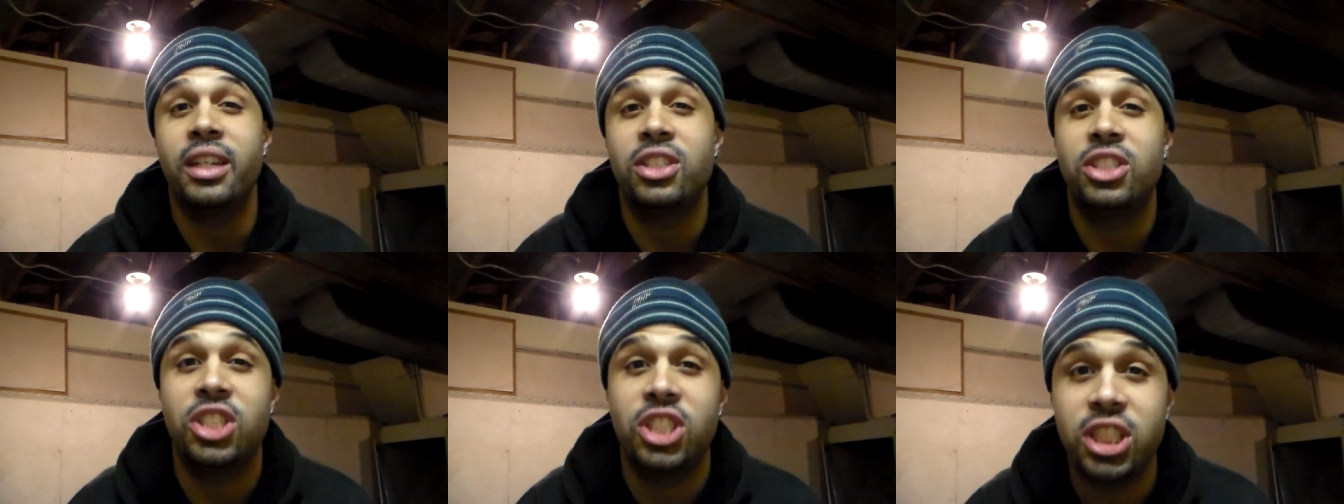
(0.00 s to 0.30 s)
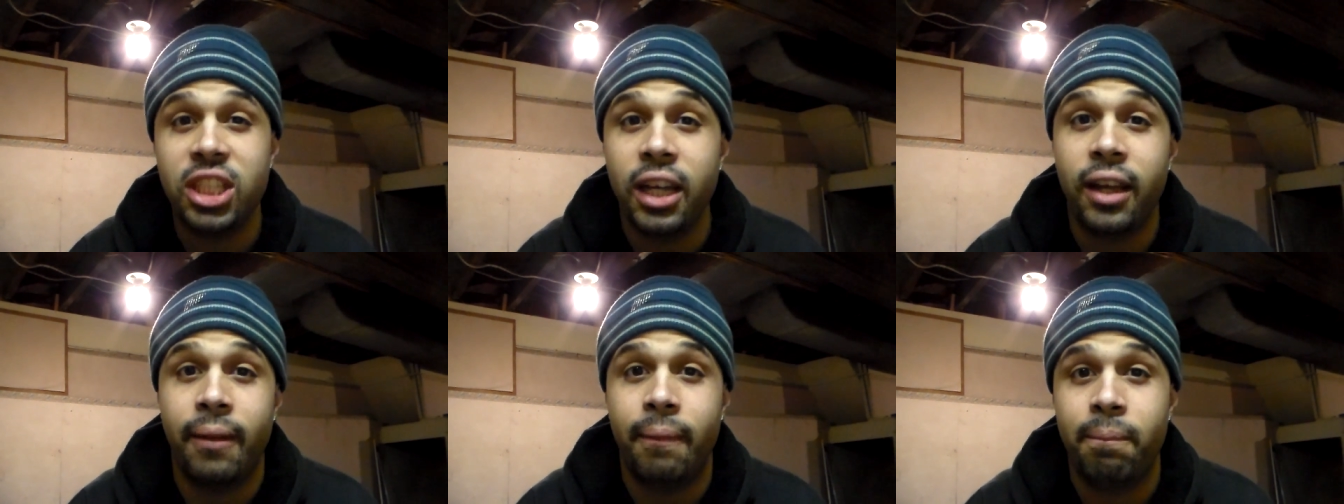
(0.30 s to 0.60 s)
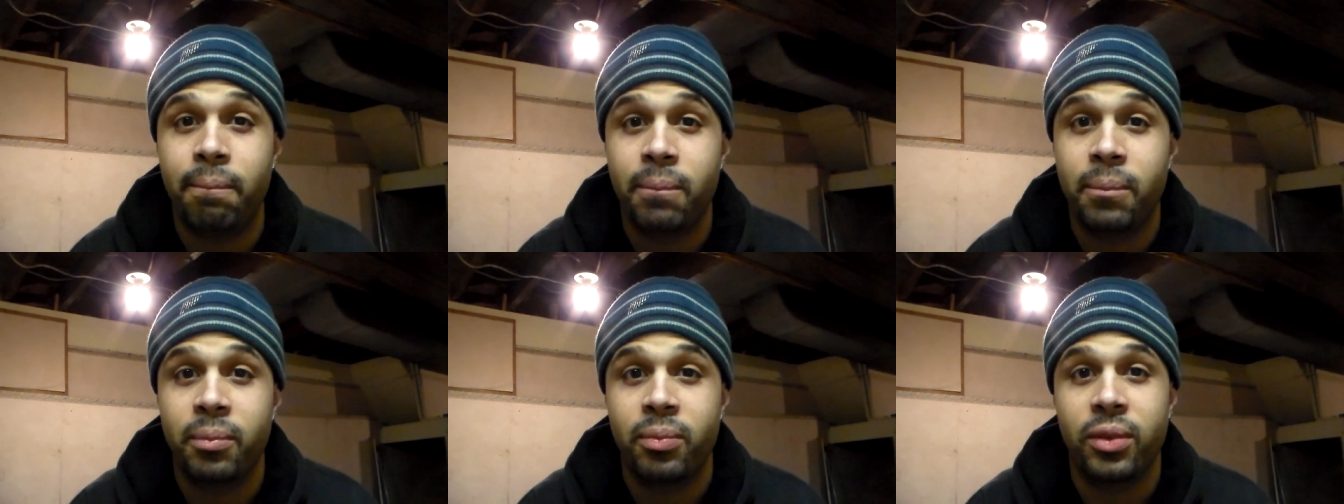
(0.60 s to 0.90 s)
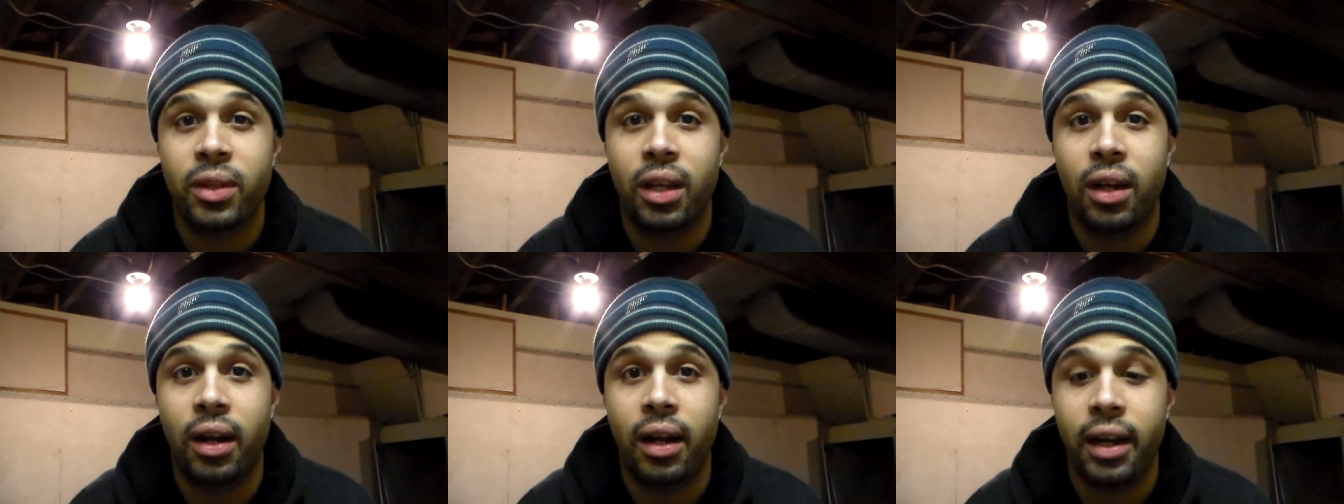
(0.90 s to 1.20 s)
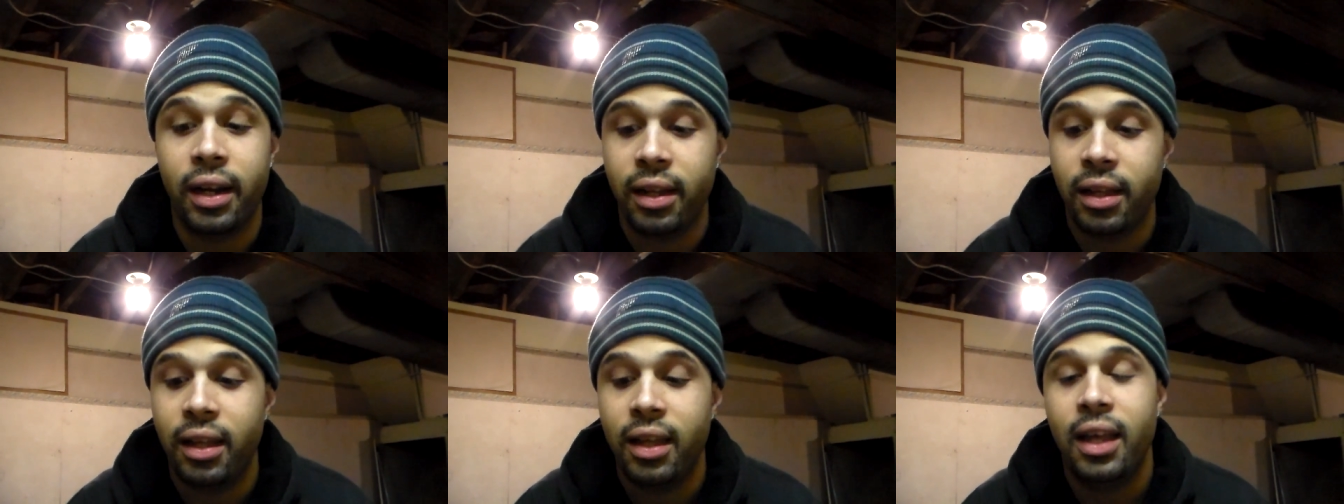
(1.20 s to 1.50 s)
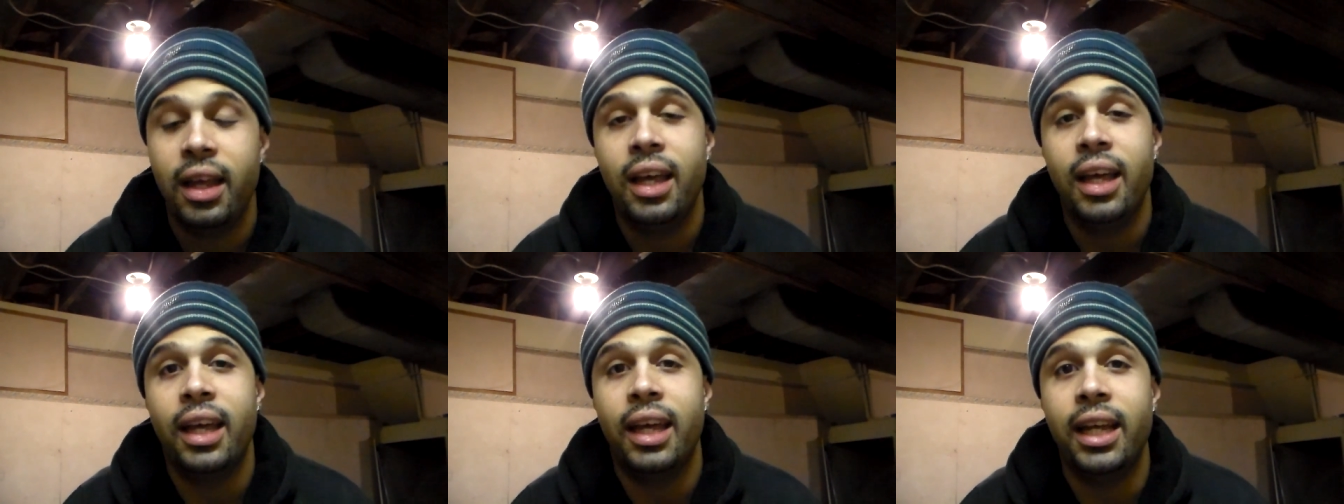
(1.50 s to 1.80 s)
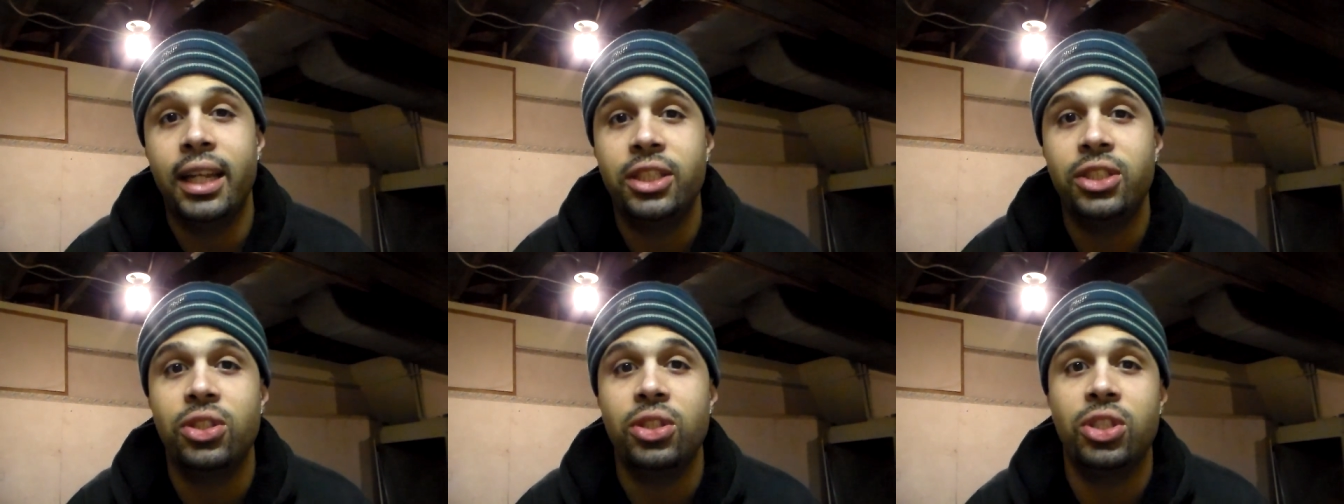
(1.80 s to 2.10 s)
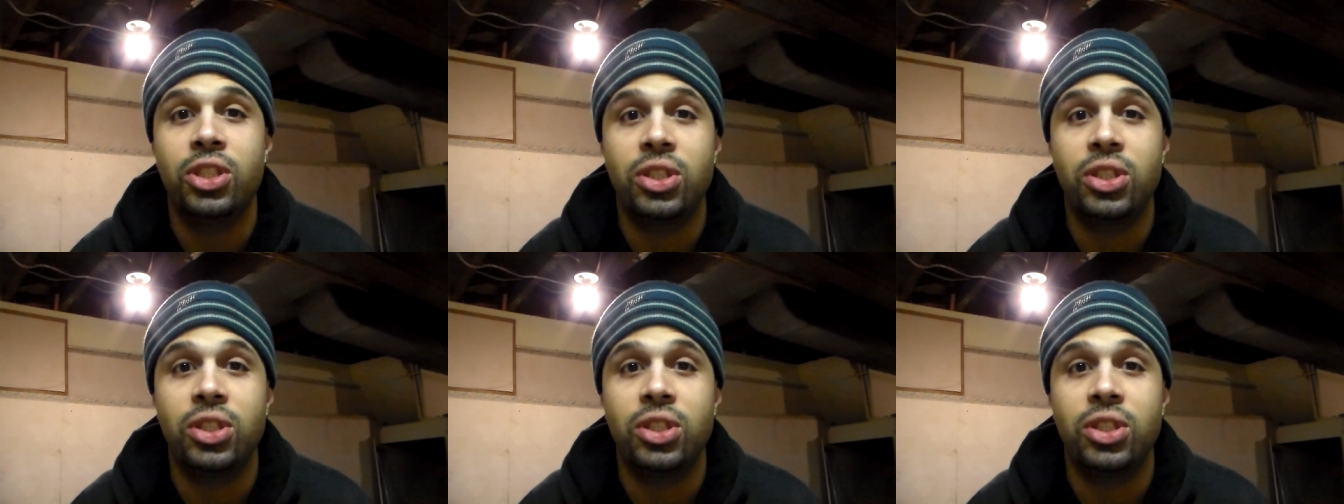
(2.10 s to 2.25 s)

it's shit. Alright? It should